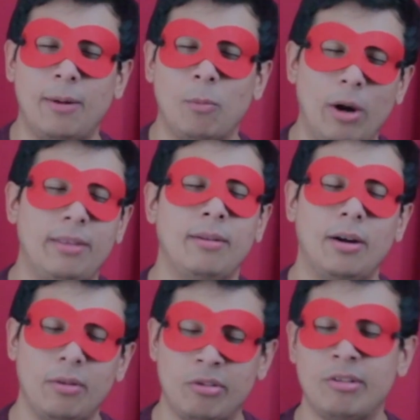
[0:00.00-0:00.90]
when
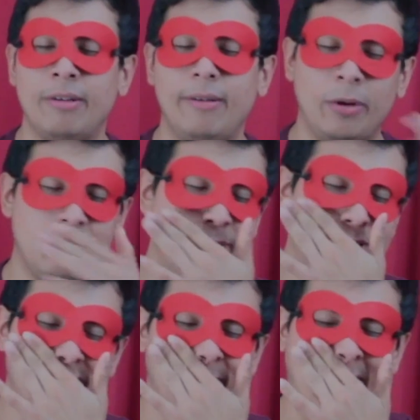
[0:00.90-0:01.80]

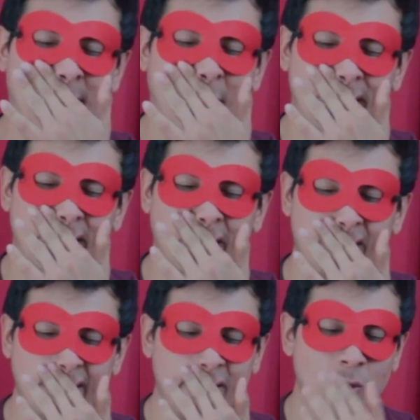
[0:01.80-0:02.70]
Sylvester and Pat went to go
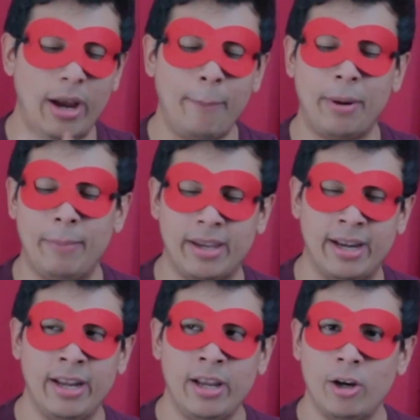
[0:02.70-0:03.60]
see Grandma
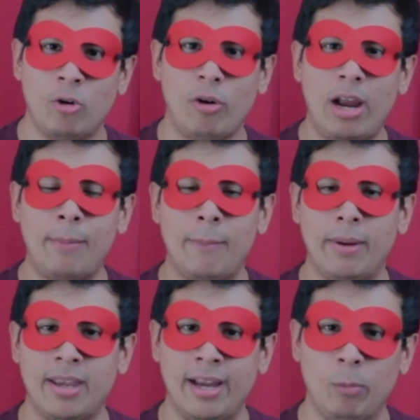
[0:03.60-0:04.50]

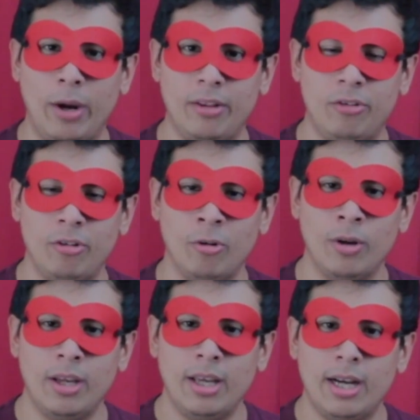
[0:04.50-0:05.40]
McKen went to
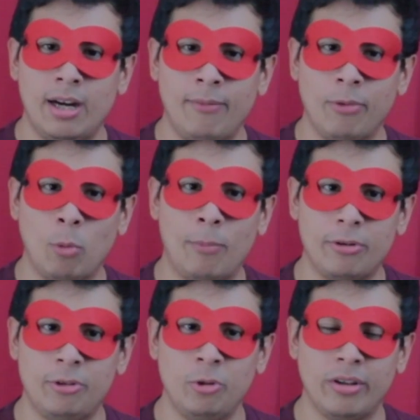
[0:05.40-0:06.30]
the
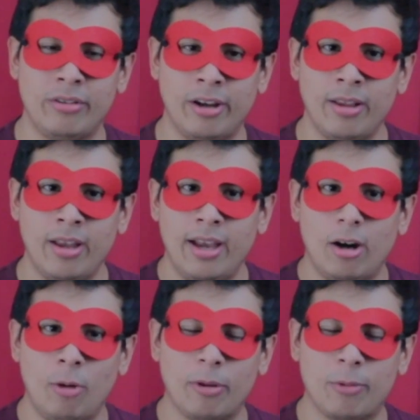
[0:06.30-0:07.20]
Whitmore Duke and said,
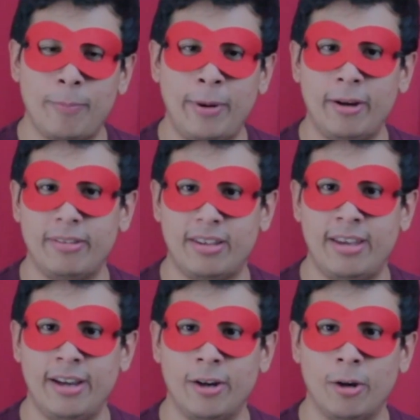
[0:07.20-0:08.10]
almost prepared to
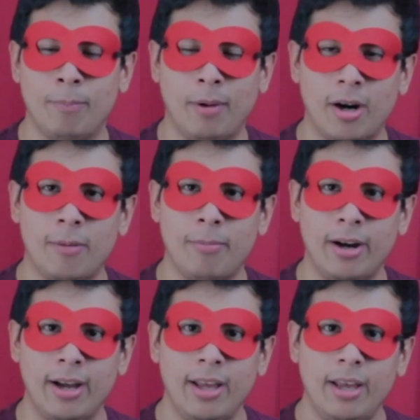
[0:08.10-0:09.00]
kill
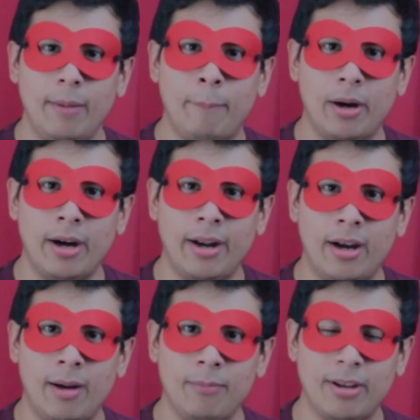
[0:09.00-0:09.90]
Barbara,
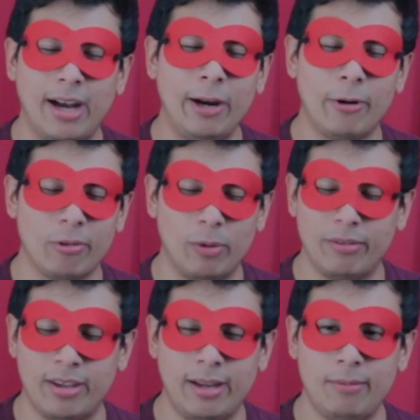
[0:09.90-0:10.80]
but Tigress,
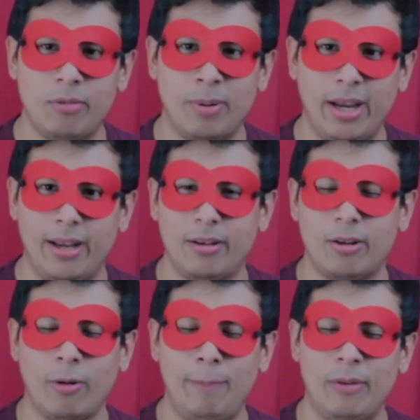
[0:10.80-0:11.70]
once again playing
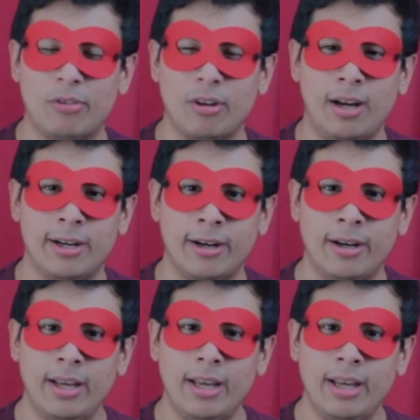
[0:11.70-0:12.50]
creepy stalker,